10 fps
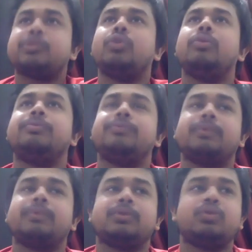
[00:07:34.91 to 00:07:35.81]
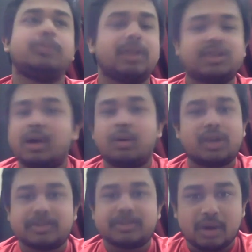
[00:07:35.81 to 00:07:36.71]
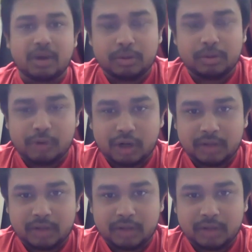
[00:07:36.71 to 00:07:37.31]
So Subhajit Saha was my role model